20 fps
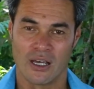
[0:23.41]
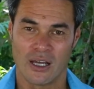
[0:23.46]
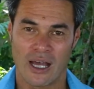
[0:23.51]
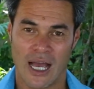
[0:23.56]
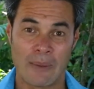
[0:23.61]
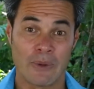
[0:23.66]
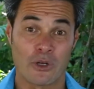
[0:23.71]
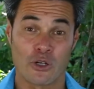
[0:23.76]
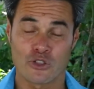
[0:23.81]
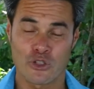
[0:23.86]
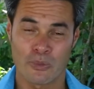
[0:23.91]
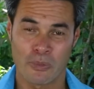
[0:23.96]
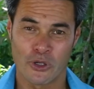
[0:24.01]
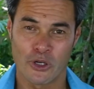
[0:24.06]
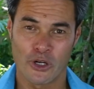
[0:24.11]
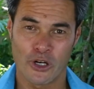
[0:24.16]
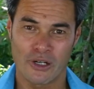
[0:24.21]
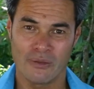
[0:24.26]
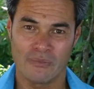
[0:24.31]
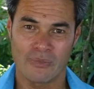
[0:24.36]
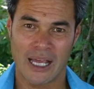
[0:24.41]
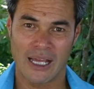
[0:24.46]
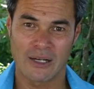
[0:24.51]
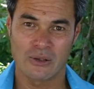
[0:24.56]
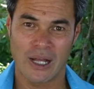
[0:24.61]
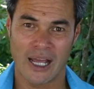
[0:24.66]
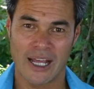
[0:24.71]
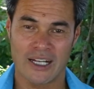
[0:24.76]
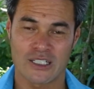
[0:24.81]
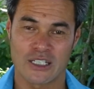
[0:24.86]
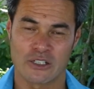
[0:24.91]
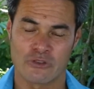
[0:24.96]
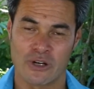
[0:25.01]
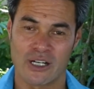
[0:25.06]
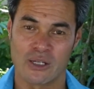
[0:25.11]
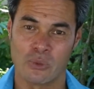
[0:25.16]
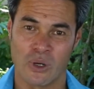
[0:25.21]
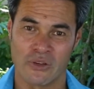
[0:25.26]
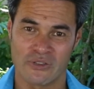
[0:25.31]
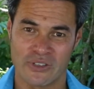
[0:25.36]
I'm an entrepreneur, and I actually
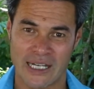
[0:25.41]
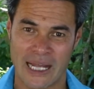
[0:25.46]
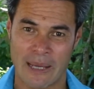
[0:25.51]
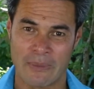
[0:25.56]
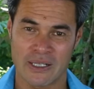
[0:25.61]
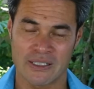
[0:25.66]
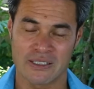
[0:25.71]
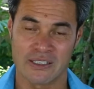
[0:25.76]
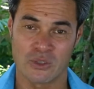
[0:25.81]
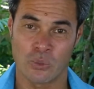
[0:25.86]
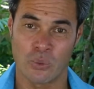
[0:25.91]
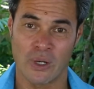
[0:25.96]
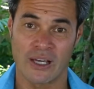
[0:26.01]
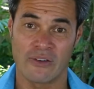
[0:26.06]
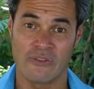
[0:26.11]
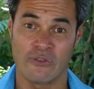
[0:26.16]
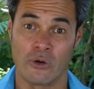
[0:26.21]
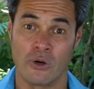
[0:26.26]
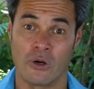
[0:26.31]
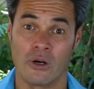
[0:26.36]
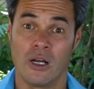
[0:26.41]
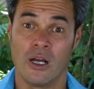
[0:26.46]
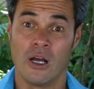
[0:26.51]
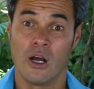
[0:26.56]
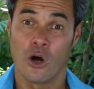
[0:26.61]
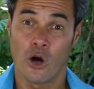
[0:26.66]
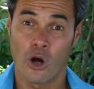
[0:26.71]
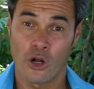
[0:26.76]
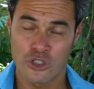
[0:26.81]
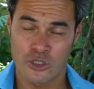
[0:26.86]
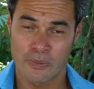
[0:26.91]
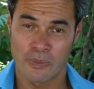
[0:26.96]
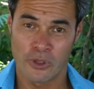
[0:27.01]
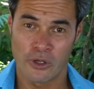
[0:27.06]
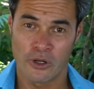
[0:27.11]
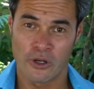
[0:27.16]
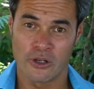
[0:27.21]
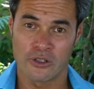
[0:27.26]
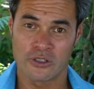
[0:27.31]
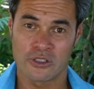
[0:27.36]
created Wealth Dynamics as a way for
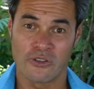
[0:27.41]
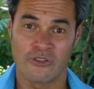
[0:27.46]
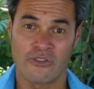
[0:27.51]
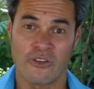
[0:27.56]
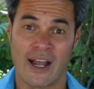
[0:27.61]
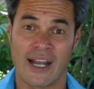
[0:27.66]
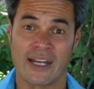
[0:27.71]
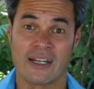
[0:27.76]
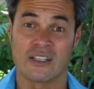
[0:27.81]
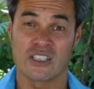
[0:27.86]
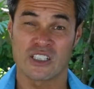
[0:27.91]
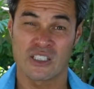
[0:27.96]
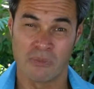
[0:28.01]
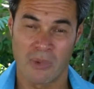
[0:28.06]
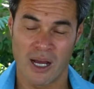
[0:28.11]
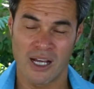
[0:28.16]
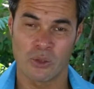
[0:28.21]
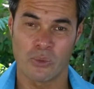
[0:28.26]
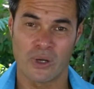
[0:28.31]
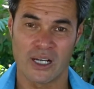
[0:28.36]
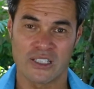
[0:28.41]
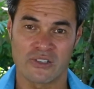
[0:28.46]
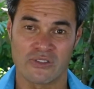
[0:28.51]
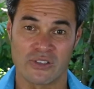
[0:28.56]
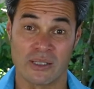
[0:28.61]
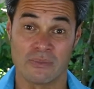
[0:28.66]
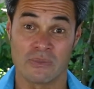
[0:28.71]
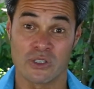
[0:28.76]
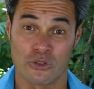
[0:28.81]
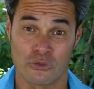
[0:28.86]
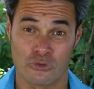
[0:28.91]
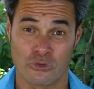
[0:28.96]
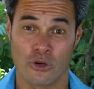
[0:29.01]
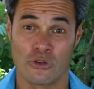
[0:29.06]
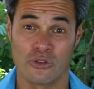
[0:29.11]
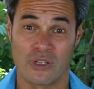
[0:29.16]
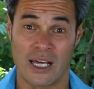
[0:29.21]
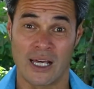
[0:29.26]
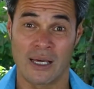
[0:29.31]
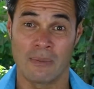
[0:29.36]
entrepreneurs to find smarter ways for them to
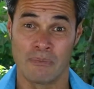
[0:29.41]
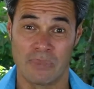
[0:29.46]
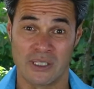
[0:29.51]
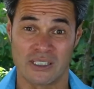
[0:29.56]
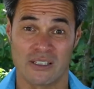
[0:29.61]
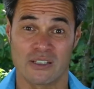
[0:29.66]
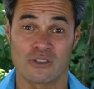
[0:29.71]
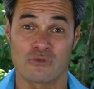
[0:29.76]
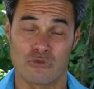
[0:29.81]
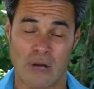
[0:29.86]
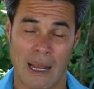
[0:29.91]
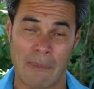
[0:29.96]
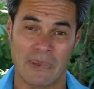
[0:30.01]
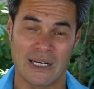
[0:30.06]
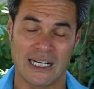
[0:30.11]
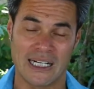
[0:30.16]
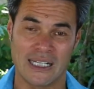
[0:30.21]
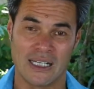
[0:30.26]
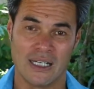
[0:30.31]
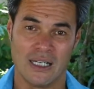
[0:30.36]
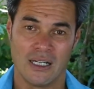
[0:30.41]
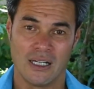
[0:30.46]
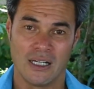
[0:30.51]
grow their business rapidly.